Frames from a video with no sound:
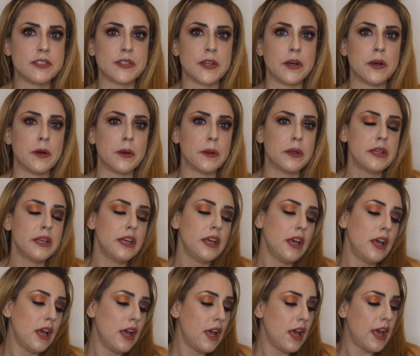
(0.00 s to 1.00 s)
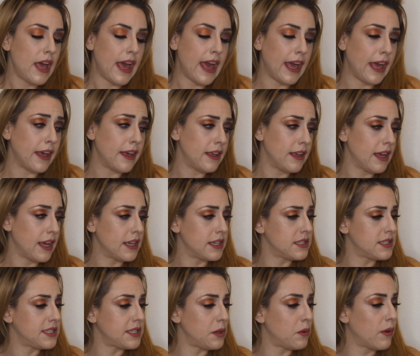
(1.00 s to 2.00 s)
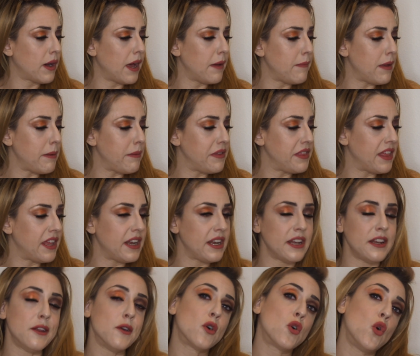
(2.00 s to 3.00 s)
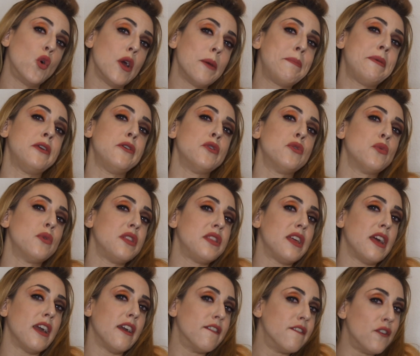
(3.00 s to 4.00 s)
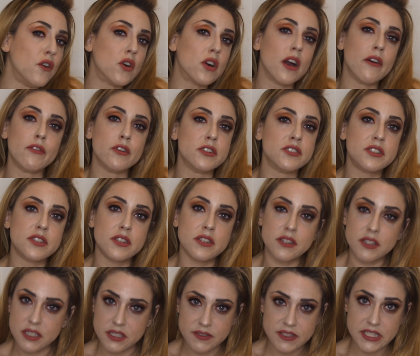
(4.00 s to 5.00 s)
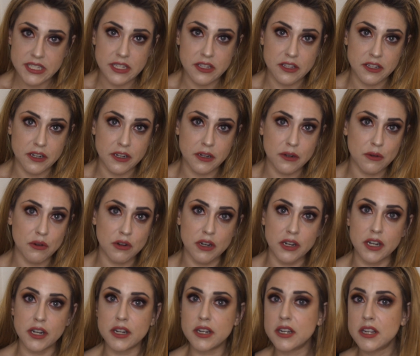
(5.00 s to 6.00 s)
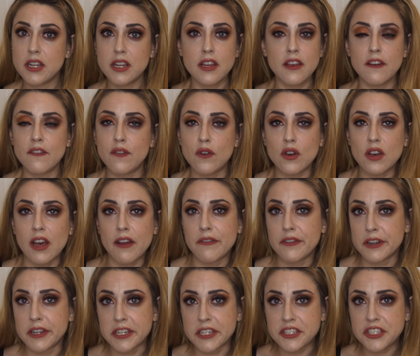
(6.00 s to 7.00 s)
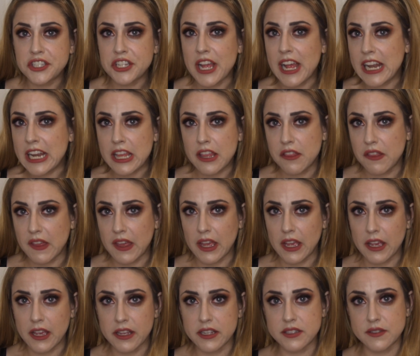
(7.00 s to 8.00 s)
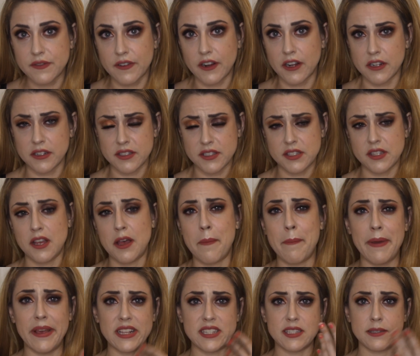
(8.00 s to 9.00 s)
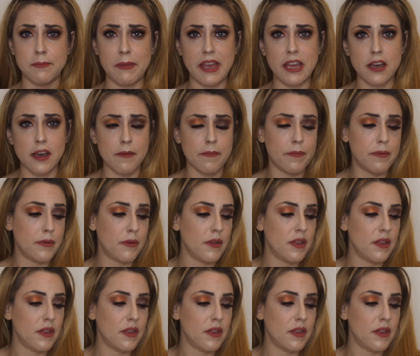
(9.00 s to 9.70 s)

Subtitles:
So hey, I can see why maybe they didn't equip you with a full coverage concealer or full coverage anything as far as a base makeup